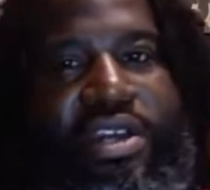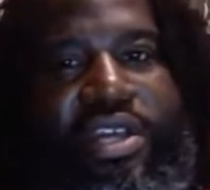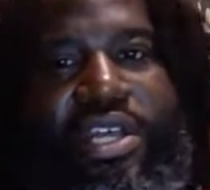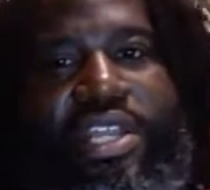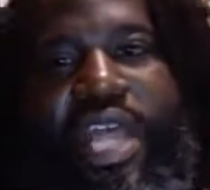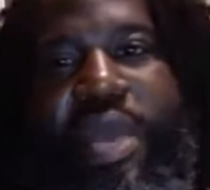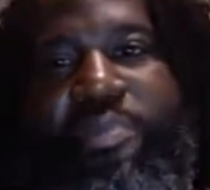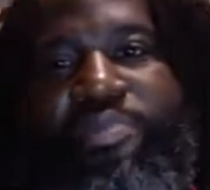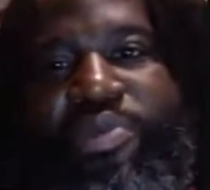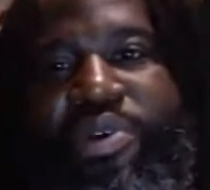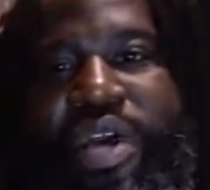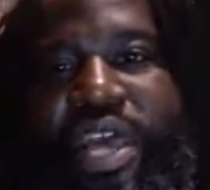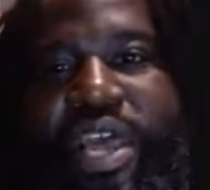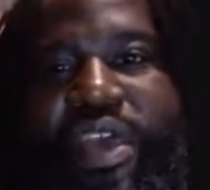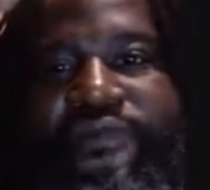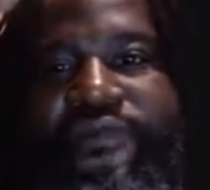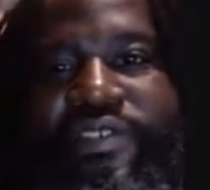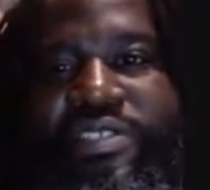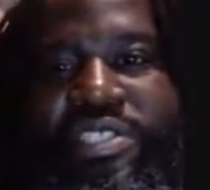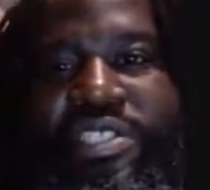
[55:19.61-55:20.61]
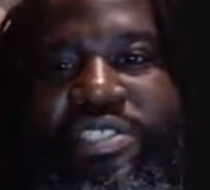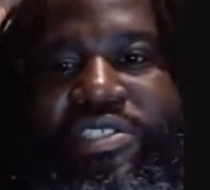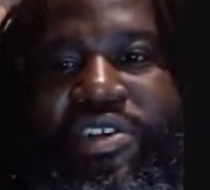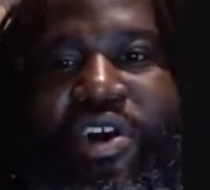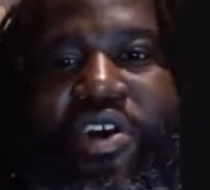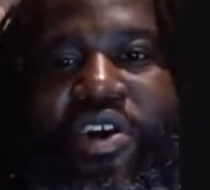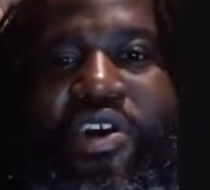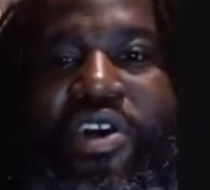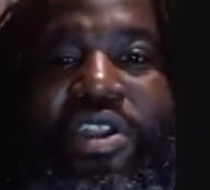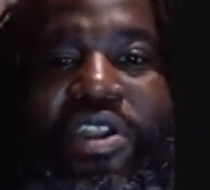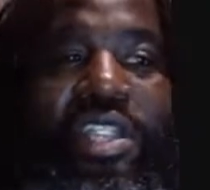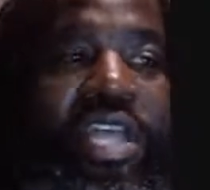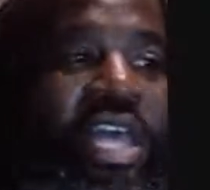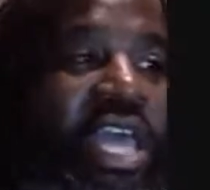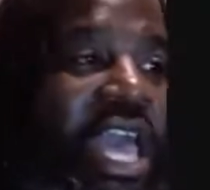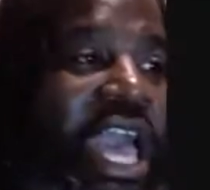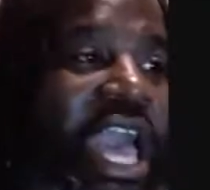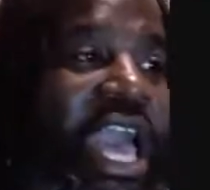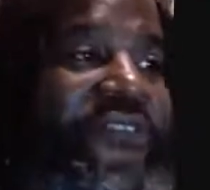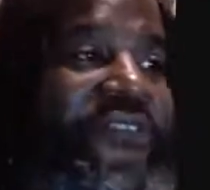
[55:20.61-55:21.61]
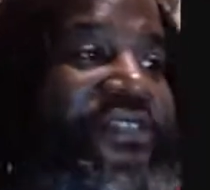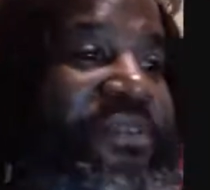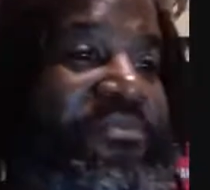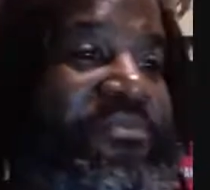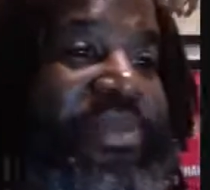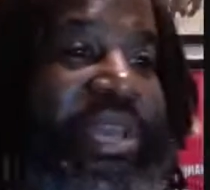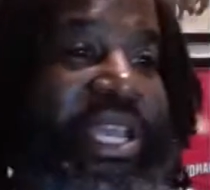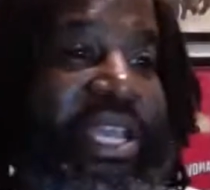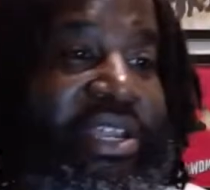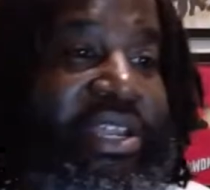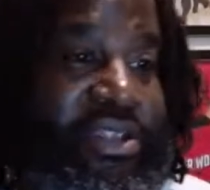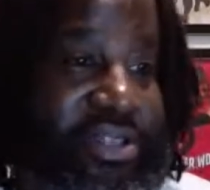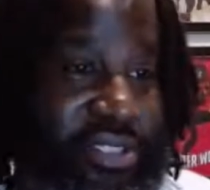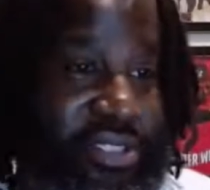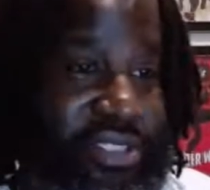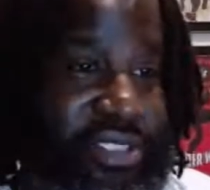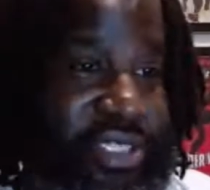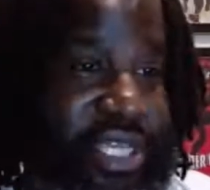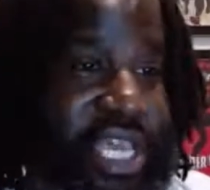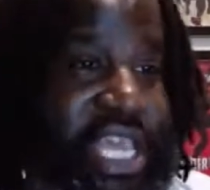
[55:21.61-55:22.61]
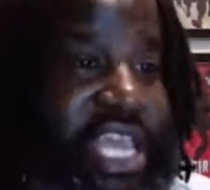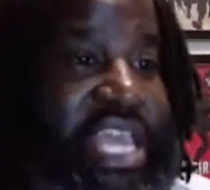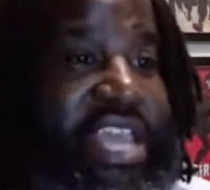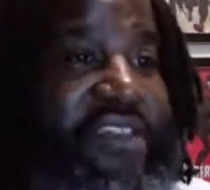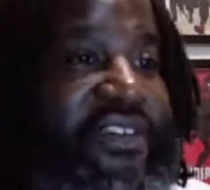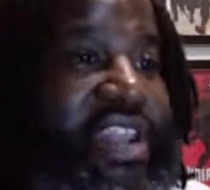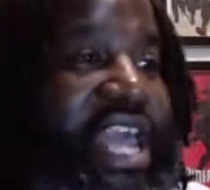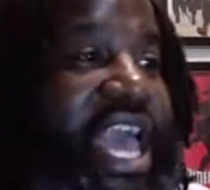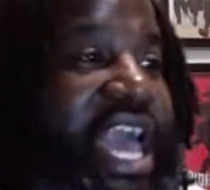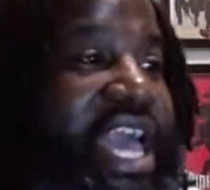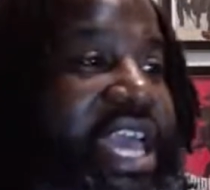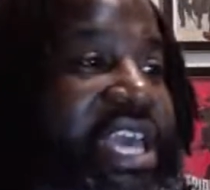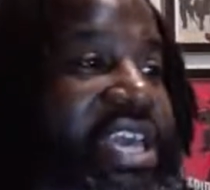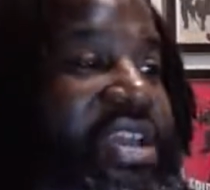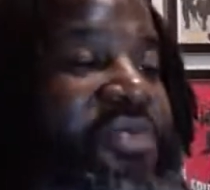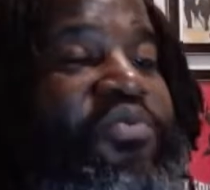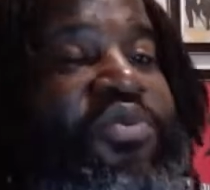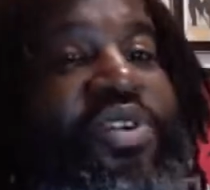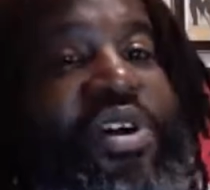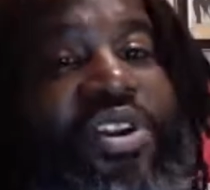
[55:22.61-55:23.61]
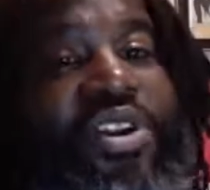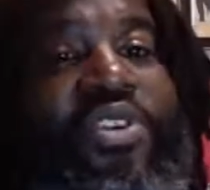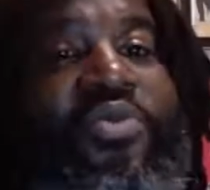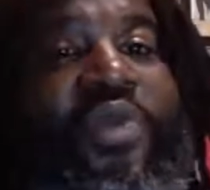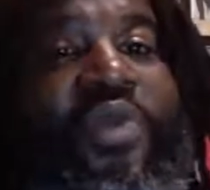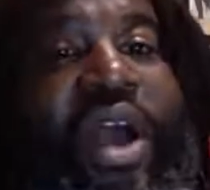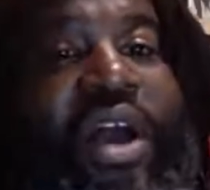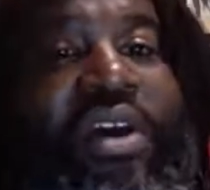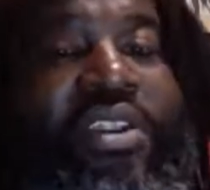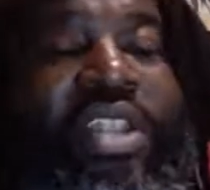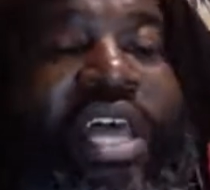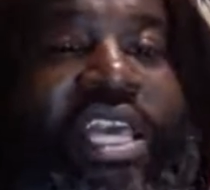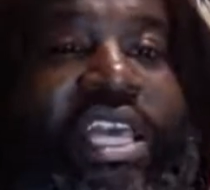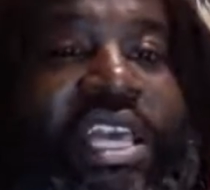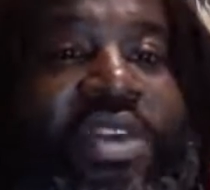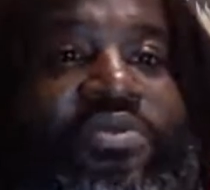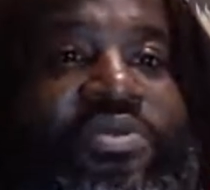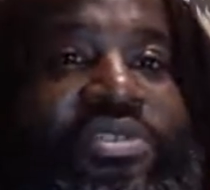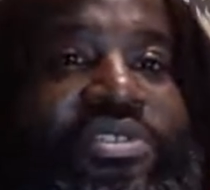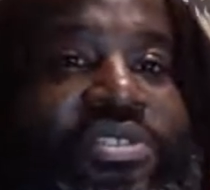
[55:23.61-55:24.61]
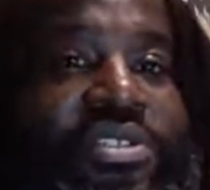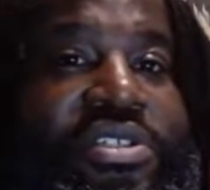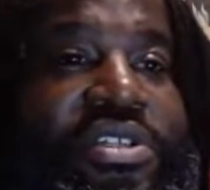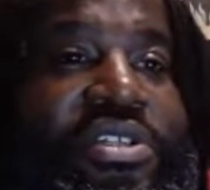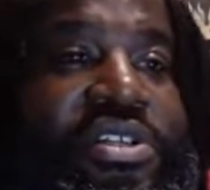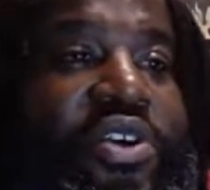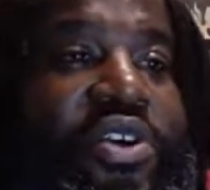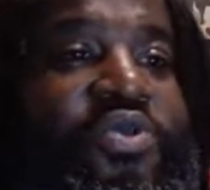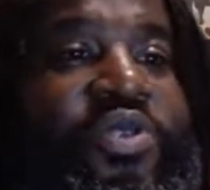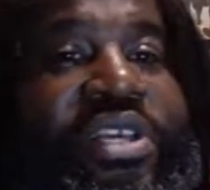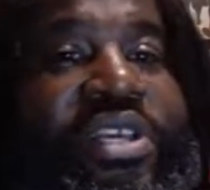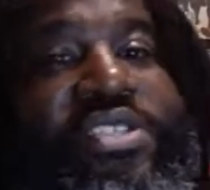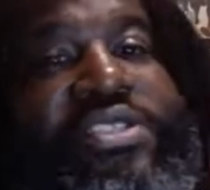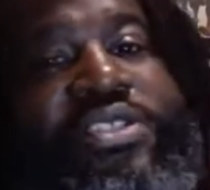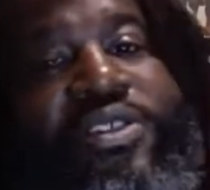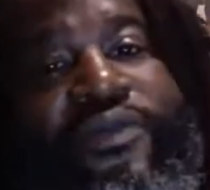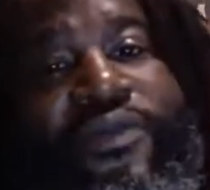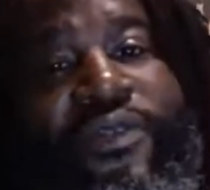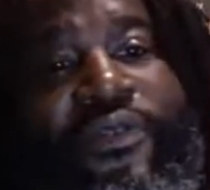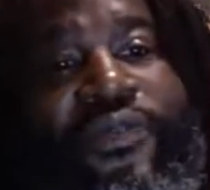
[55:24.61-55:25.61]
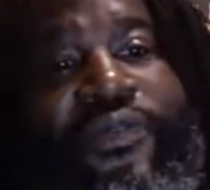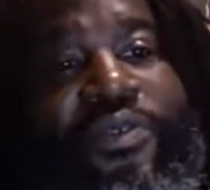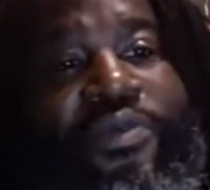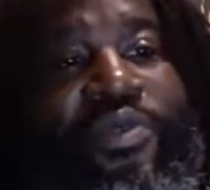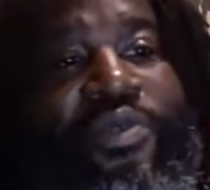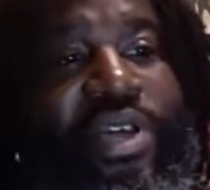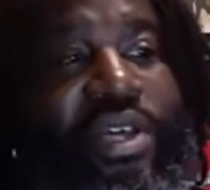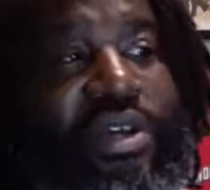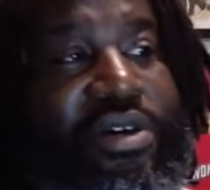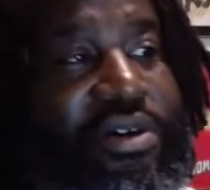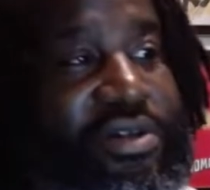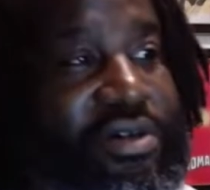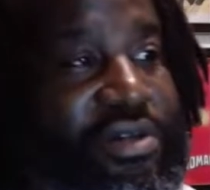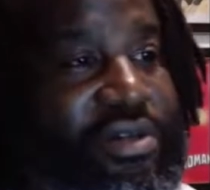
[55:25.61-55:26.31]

They put emphasis on Evan Peters, even had him running around like he was Quicksilver for real.